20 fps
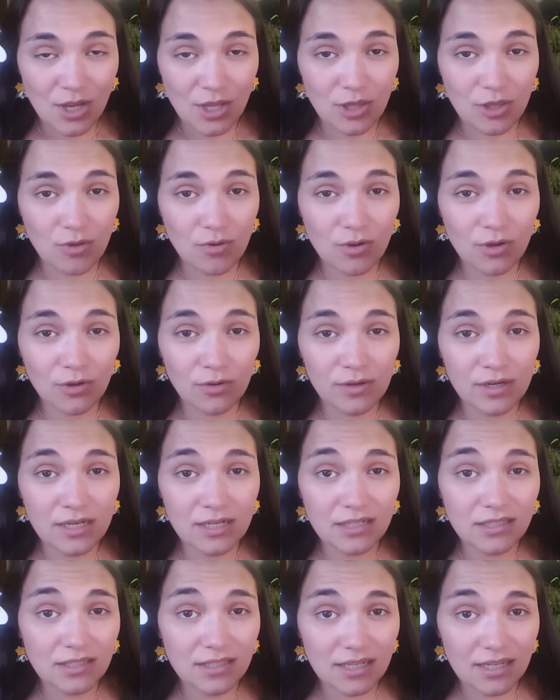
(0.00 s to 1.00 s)
You are going
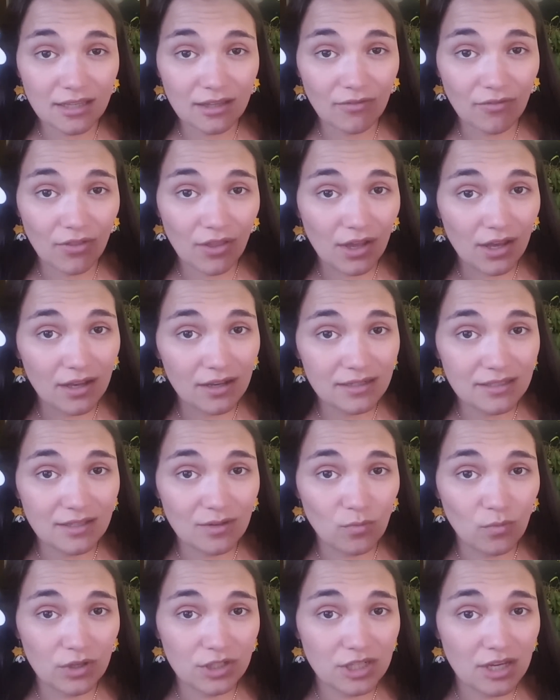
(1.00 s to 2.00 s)
to see the vlogs
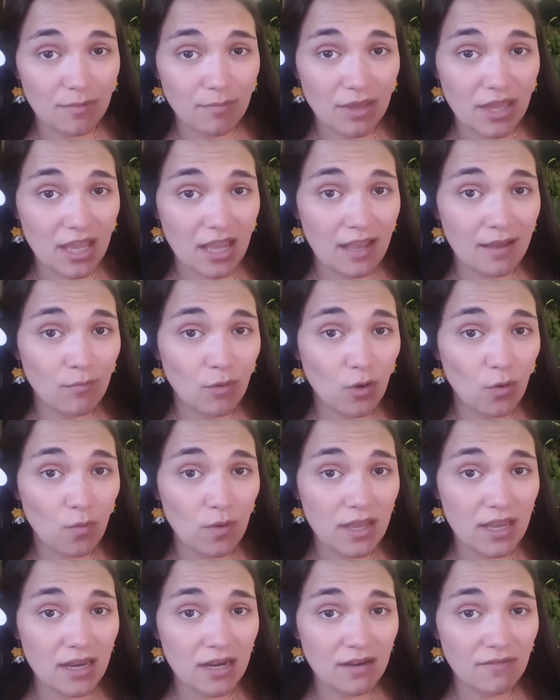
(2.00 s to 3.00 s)
in which I became
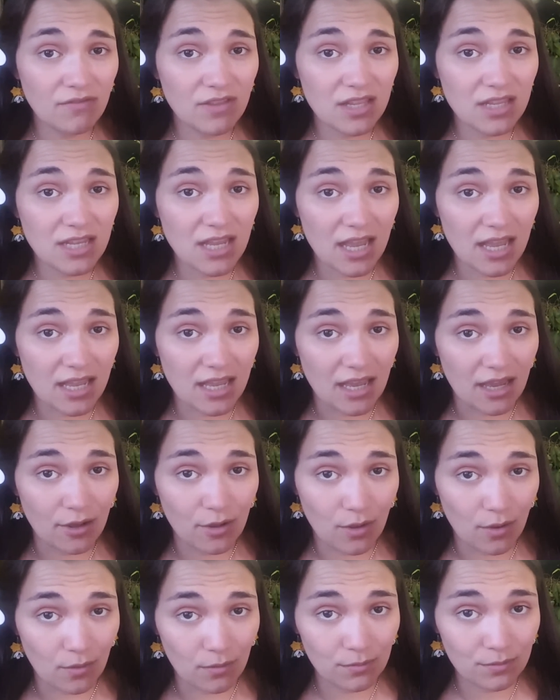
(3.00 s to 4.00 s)
queen of the day
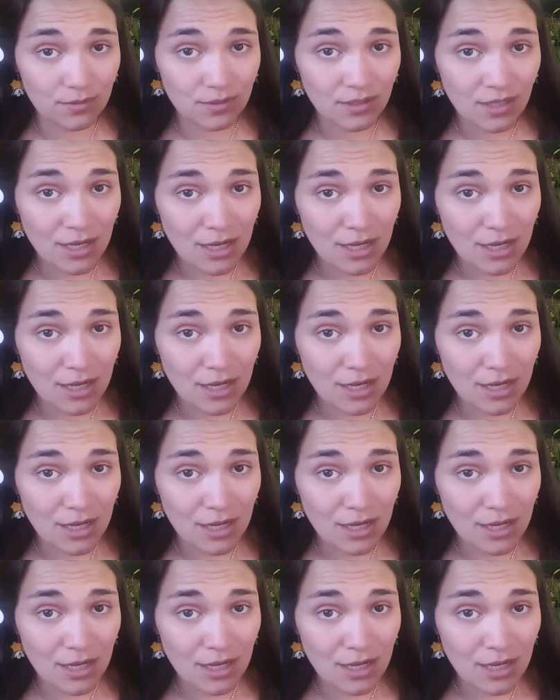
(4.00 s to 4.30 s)
geckos,